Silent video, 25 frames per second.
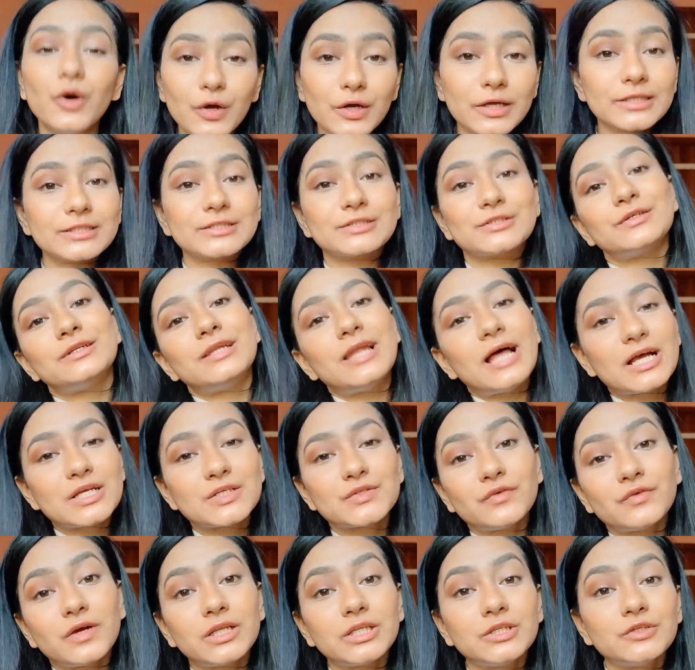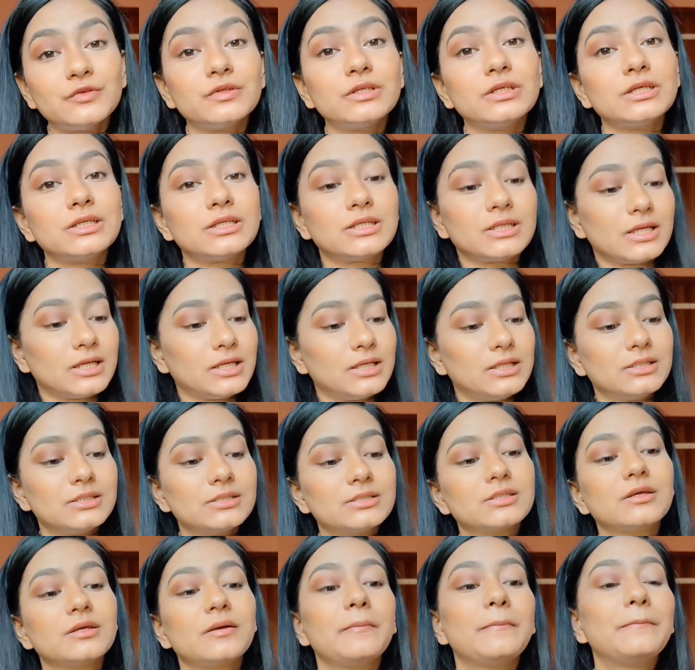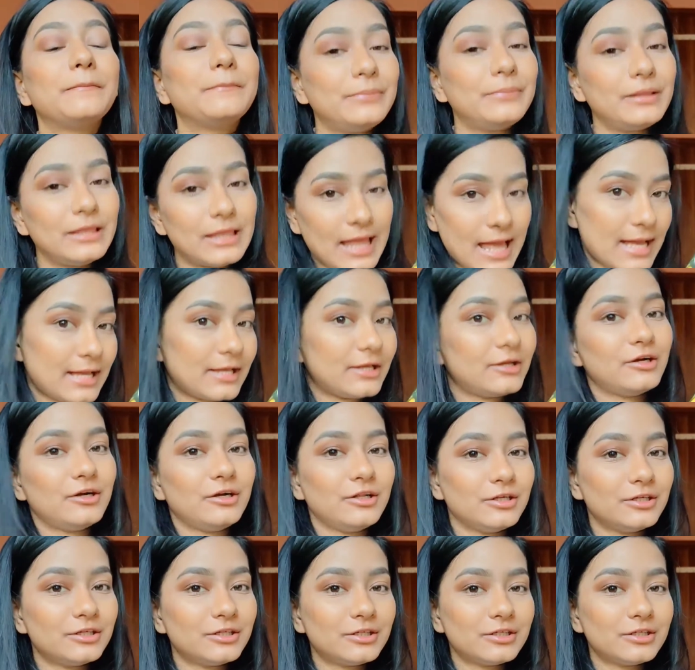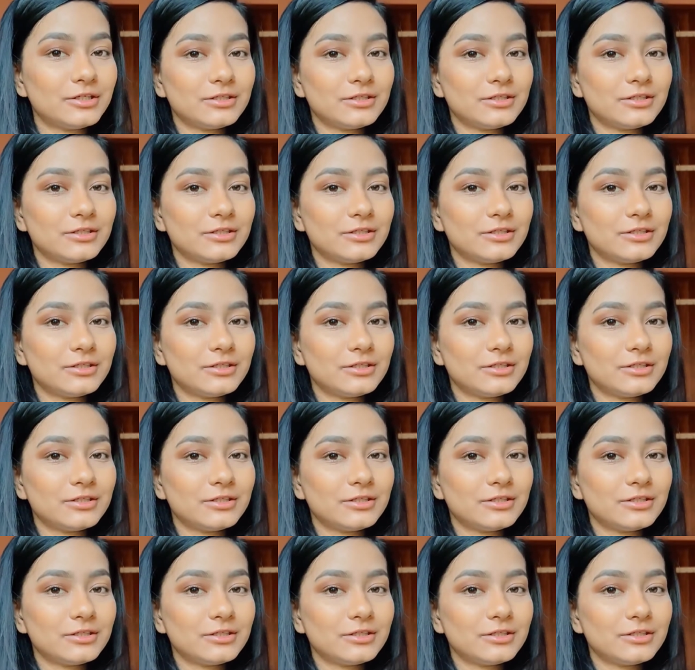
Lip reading: okay, so last one you need is black color,